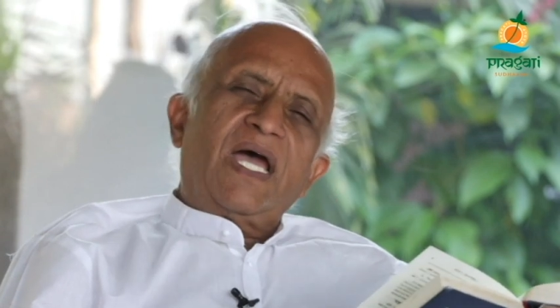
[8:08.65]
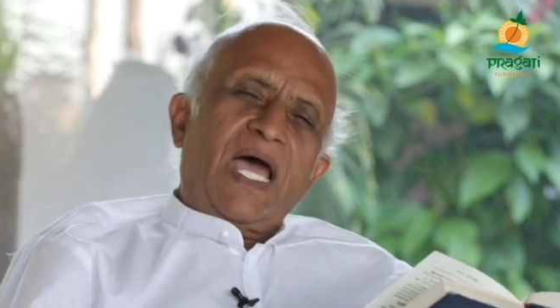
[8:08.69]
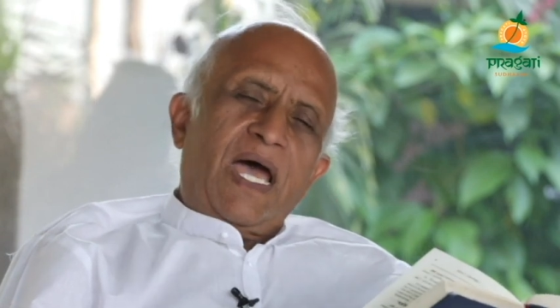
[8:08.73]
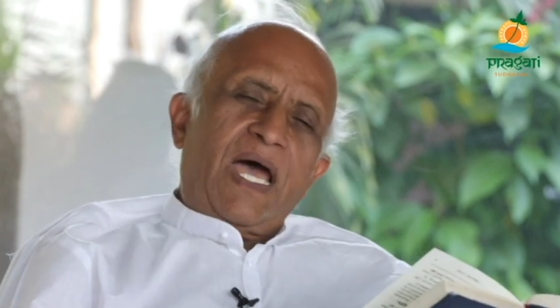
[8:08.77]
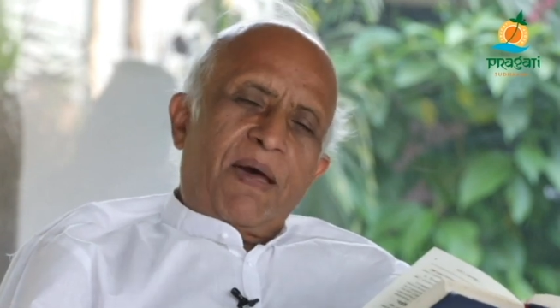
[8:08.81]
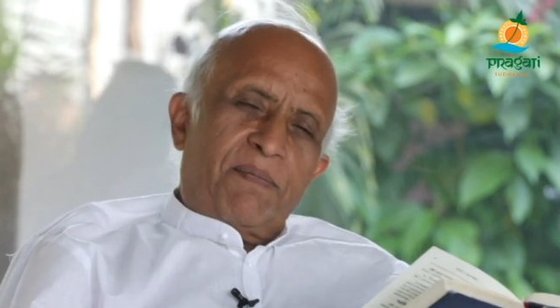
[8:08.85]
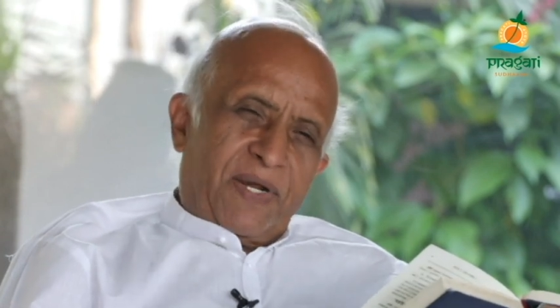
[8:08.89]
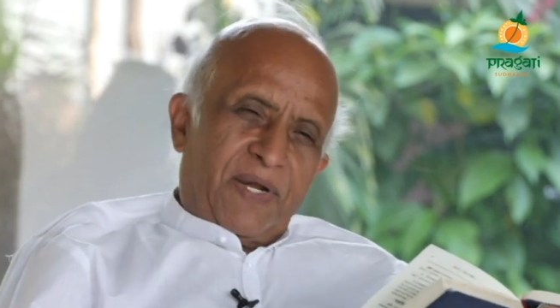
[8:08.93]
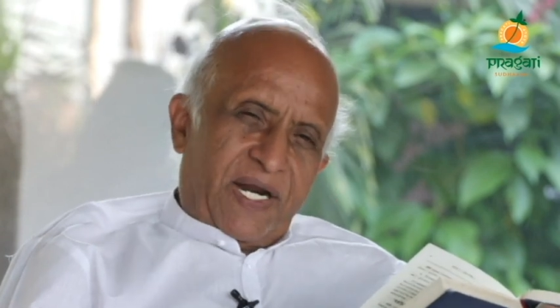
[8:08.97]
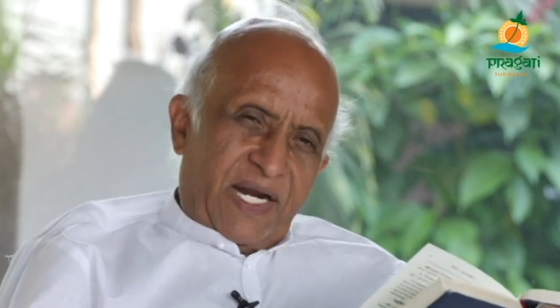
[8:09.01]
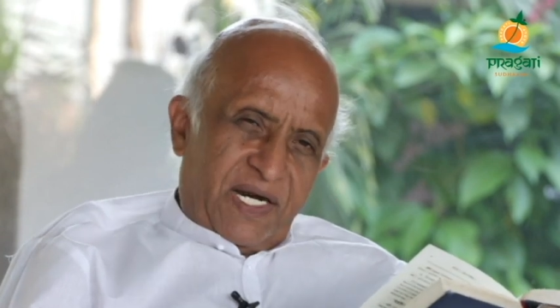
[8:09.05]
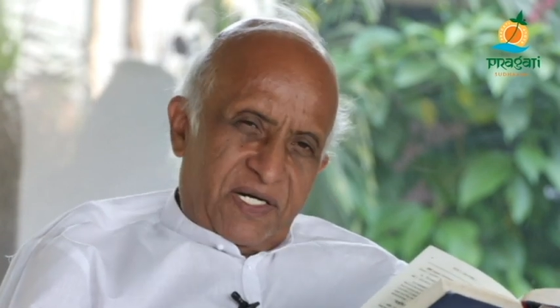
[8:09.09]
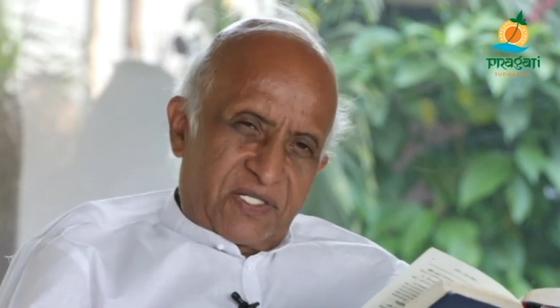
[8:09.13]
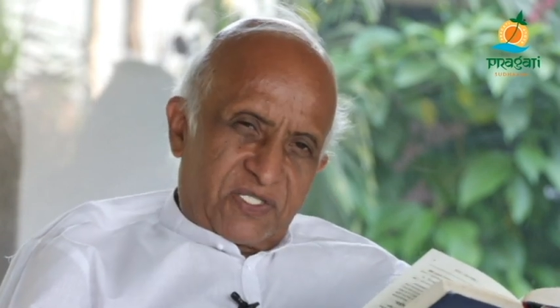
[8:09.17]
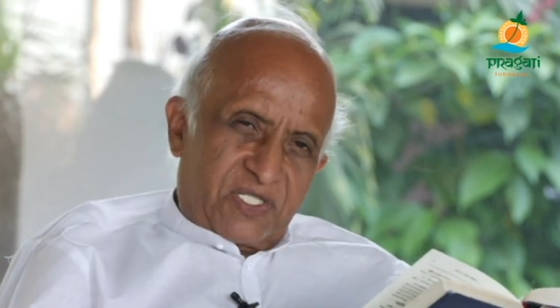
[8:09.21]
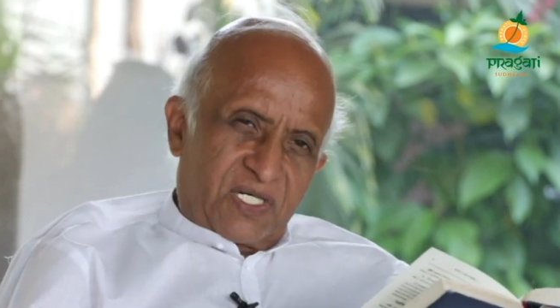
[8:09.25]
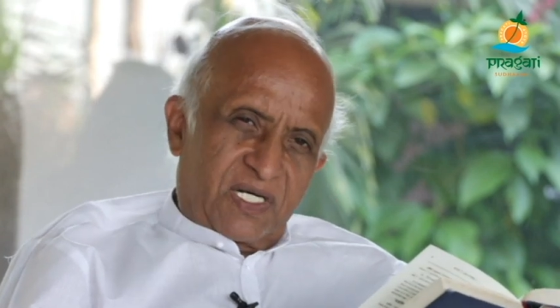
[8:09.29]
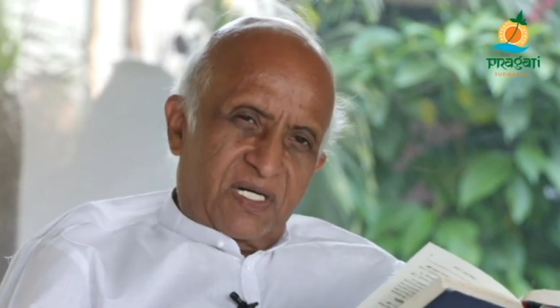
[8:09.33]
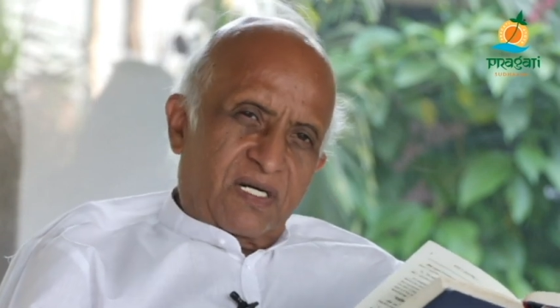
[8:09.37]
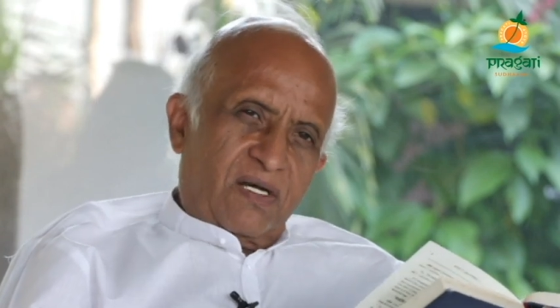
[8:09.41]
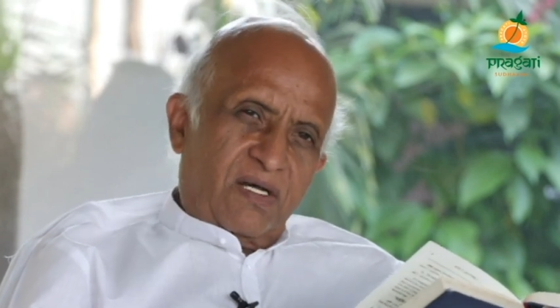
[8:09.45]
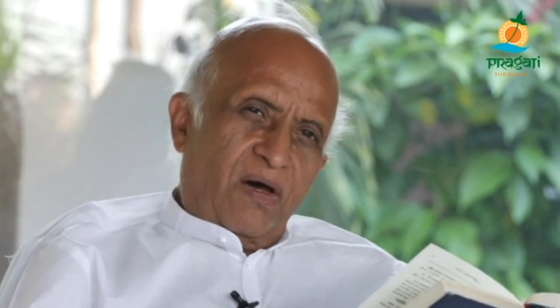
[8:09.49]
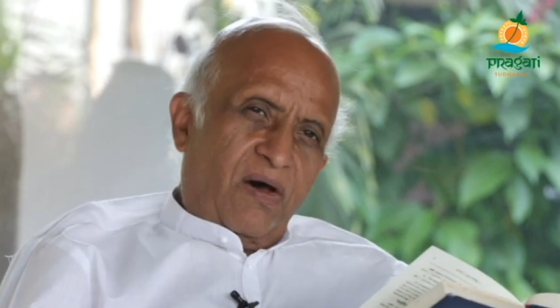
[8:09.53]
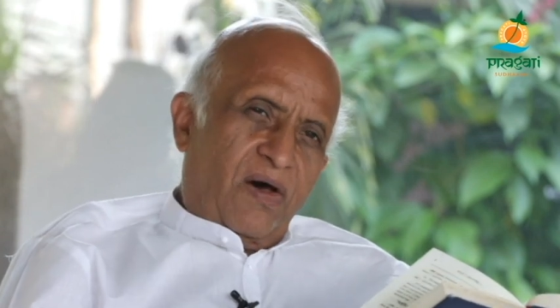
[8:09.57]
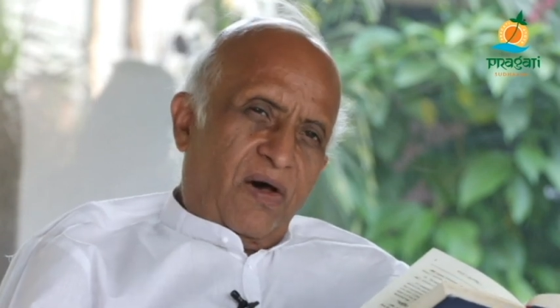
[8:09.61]

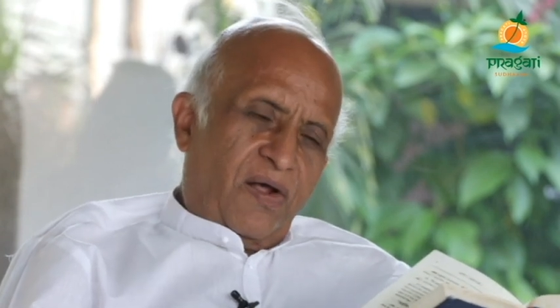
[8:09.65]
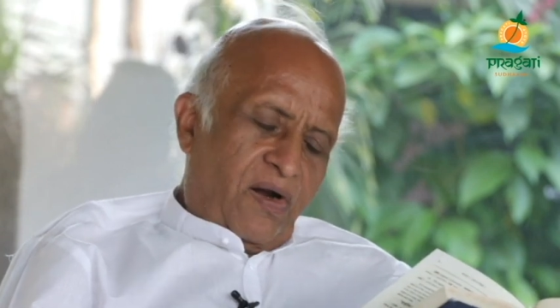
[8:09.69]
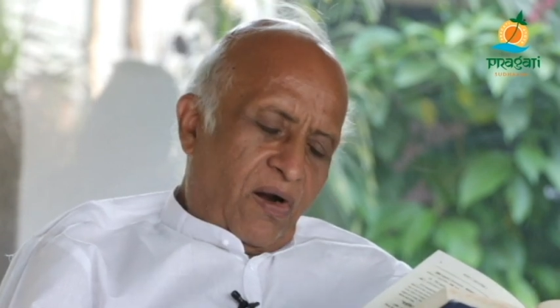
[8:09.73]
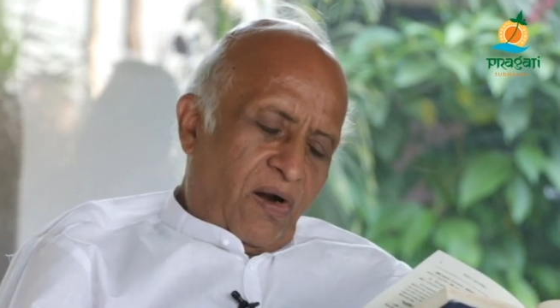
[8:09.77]
Apprehension or